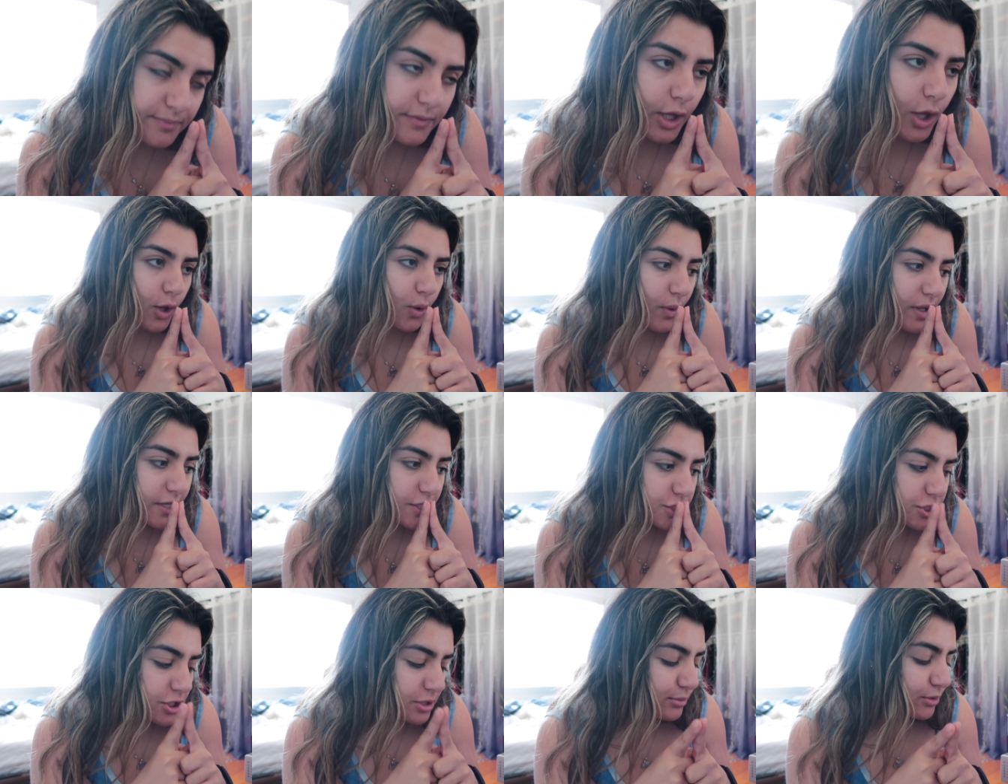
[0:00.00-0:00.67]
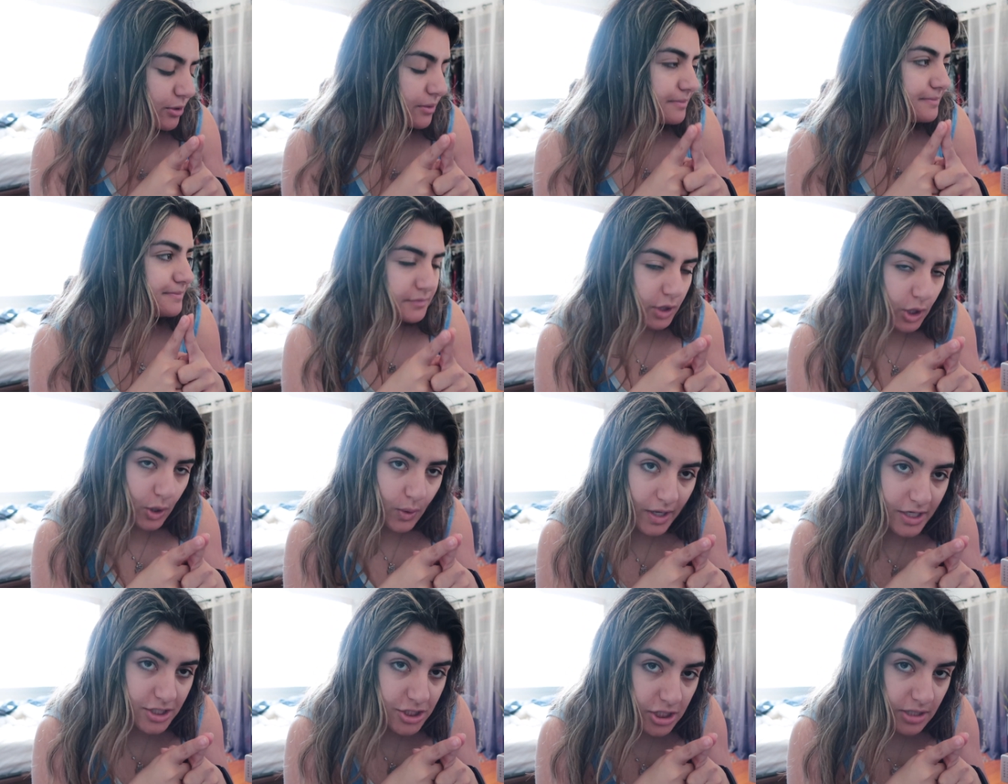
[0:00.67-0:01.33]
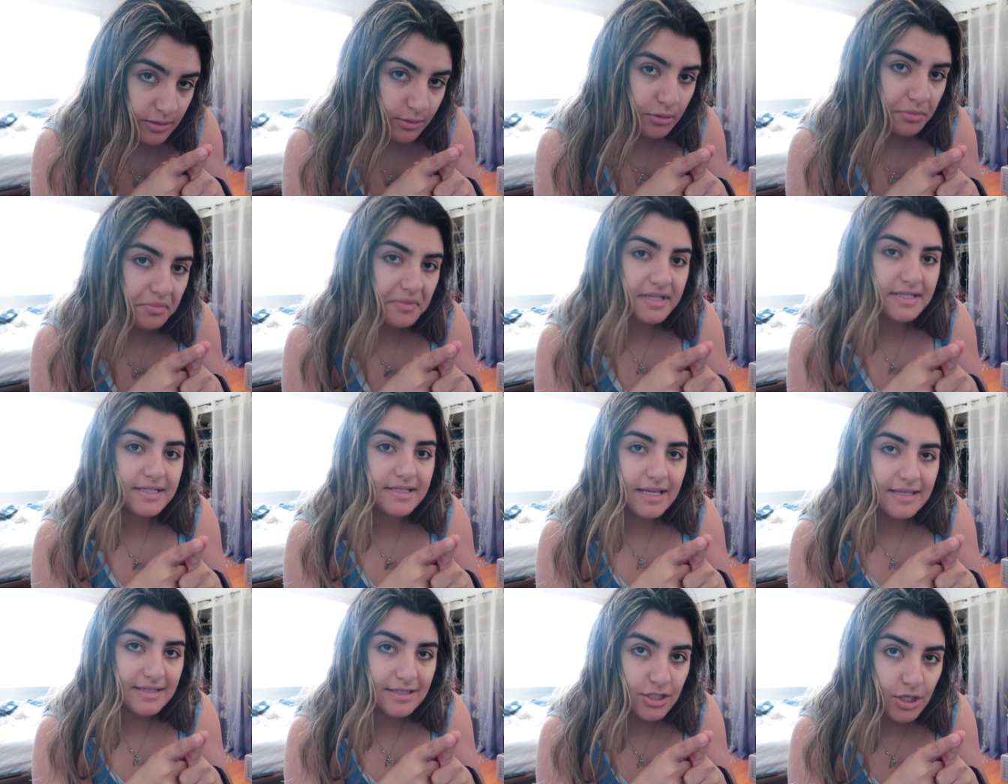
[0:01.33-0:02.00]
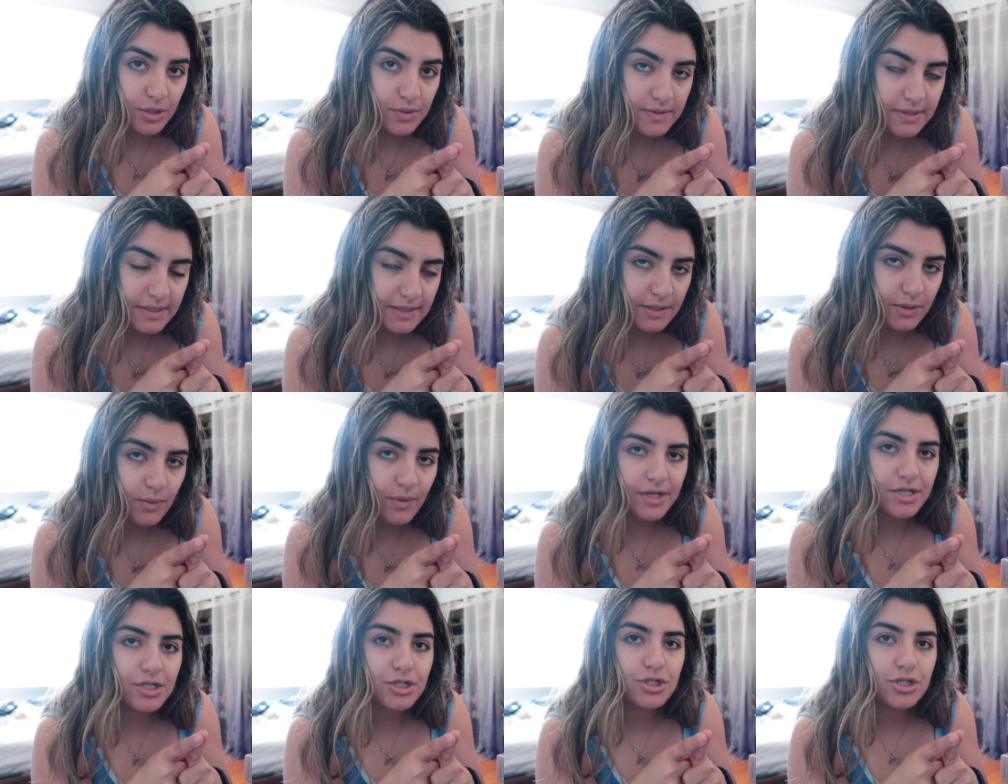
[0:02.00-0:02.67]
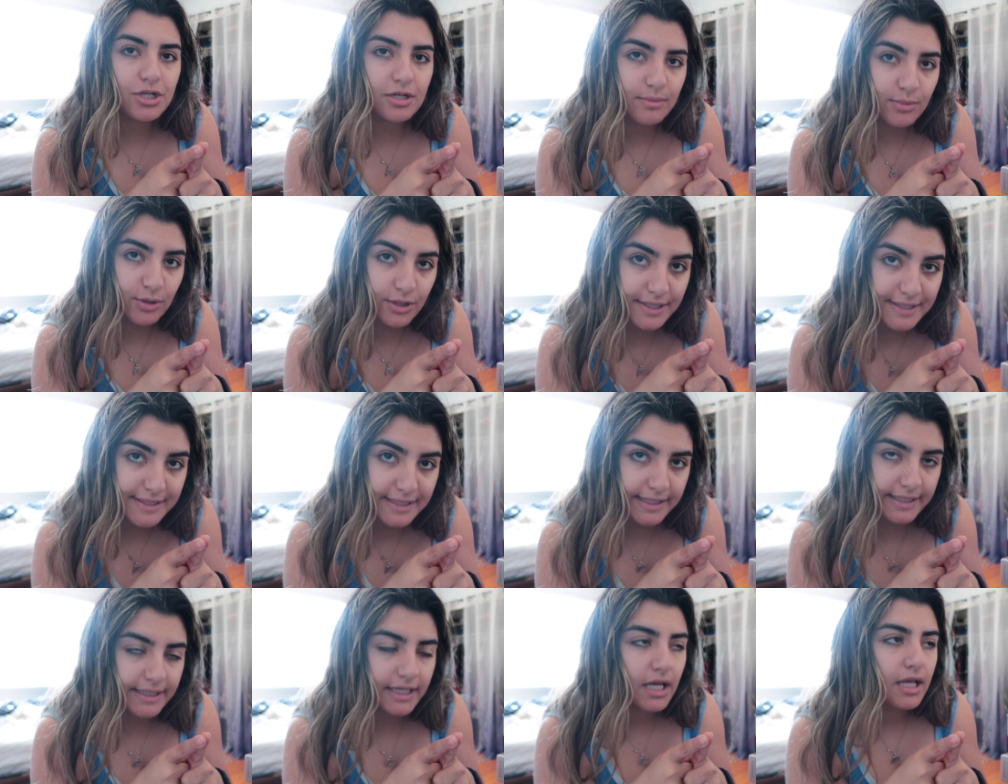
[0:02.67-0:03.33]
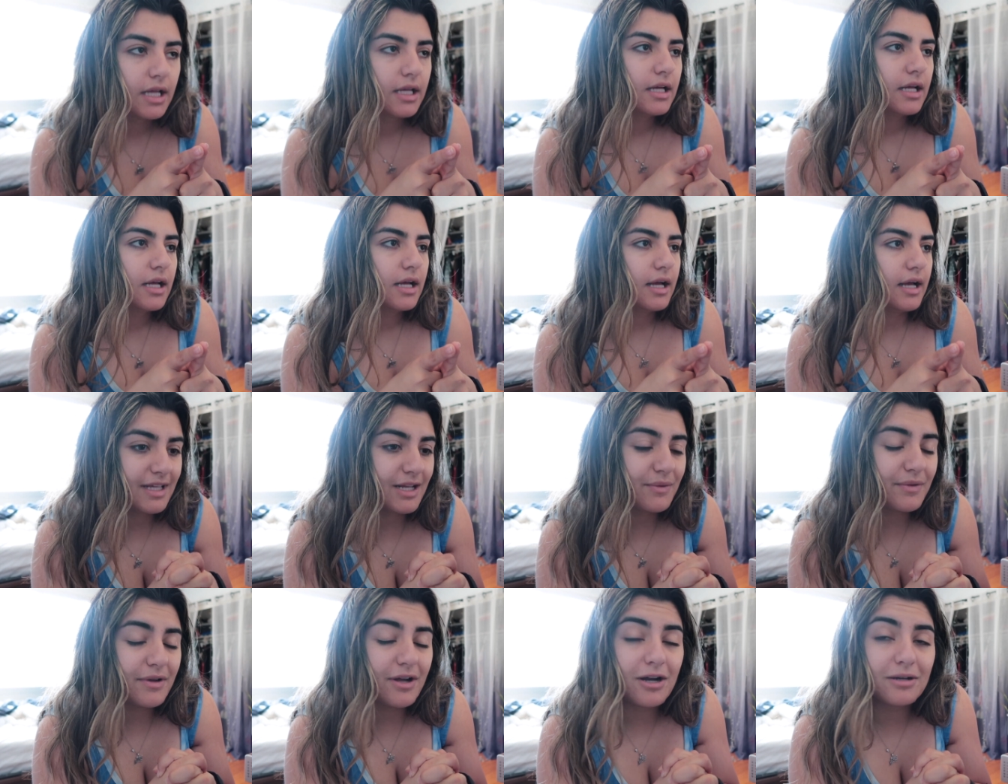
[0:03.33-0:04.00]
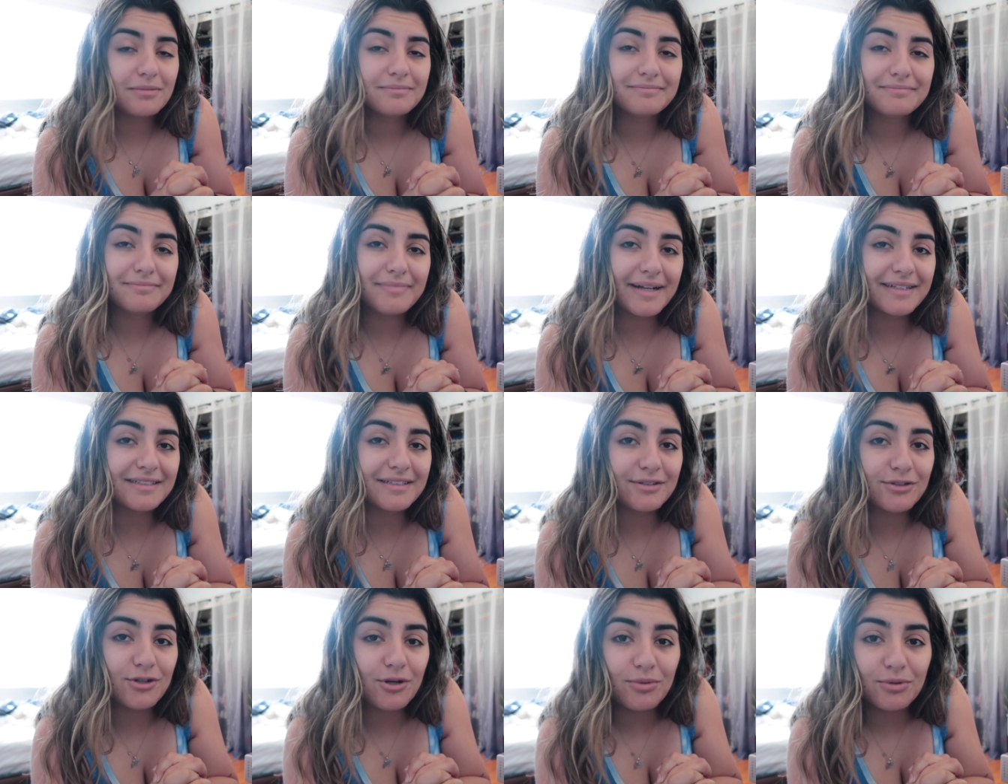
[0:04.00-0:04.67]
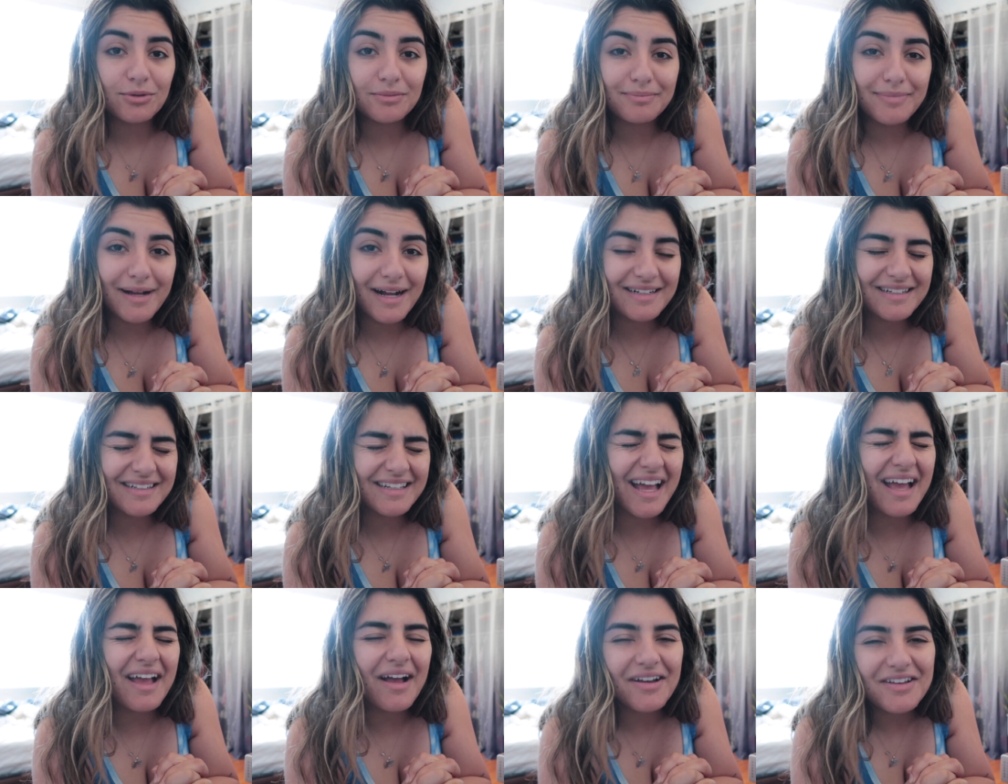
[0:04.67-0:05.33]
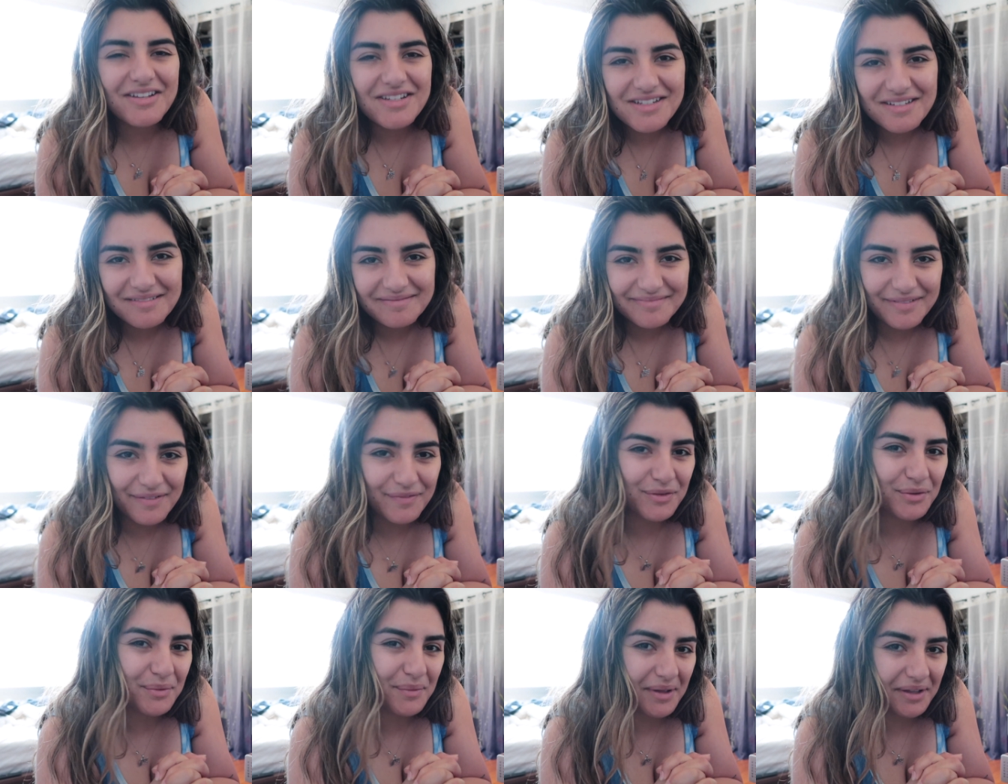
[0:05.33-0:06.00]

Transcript: questionable. Questionable Miss Daisy Jones. Questionable indeed. Here we are, back to normal, back to chaos, if you